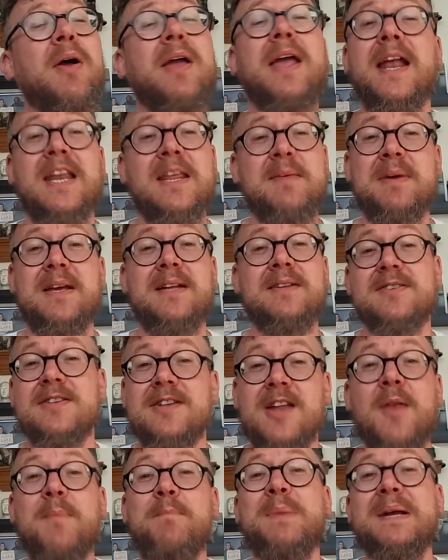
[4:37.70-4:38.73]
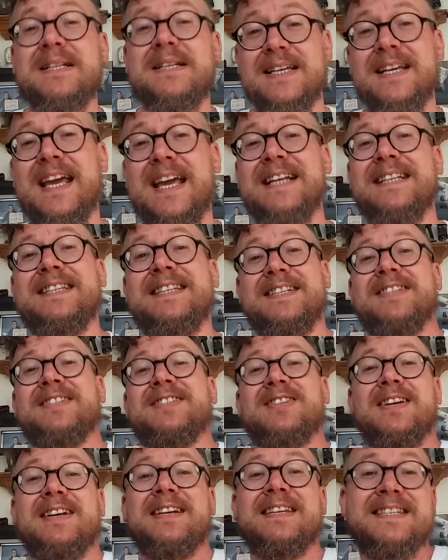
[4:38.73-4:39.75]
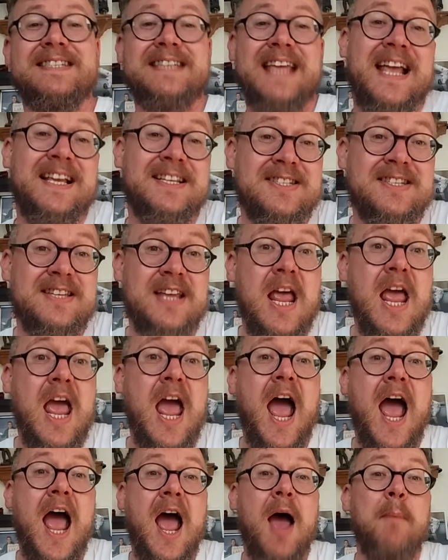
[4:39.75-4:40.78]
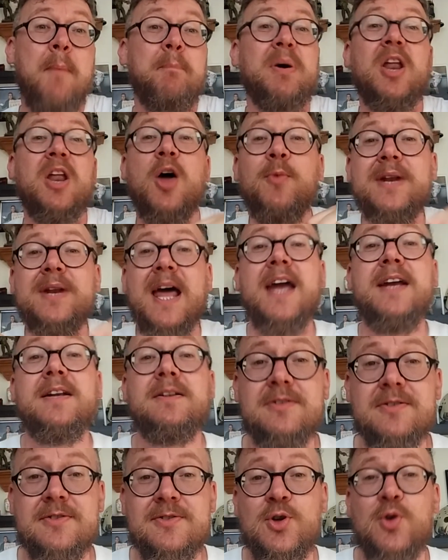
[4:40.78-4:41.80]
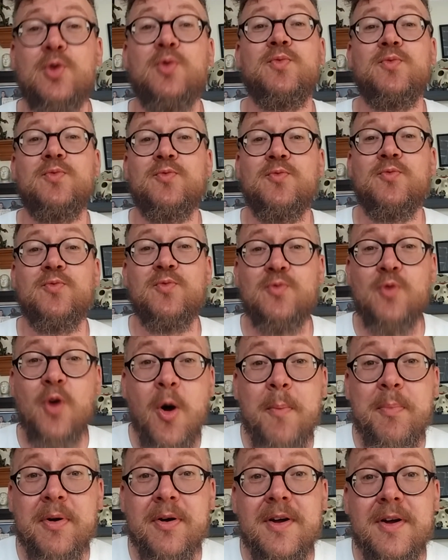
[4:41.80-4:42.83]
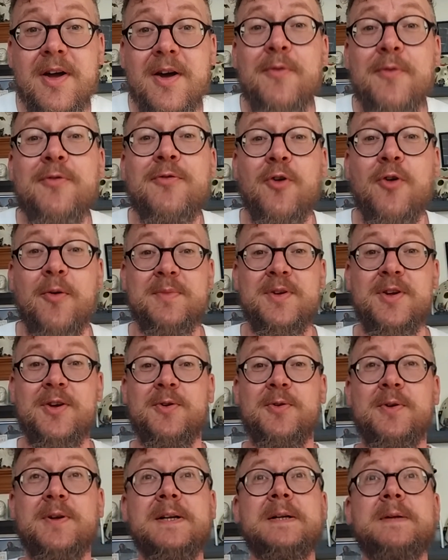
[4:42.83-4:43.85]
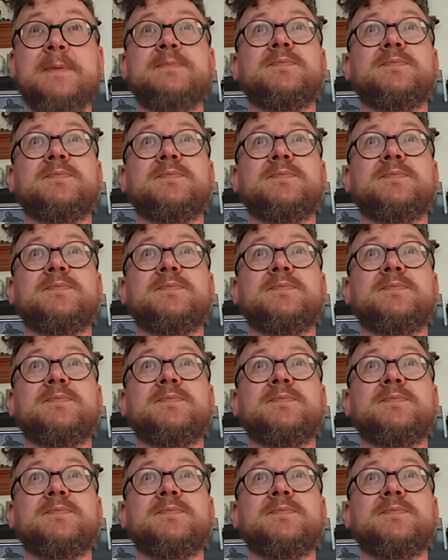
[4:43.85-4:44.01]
by any means an unmitigated success, but I would hate to rob from you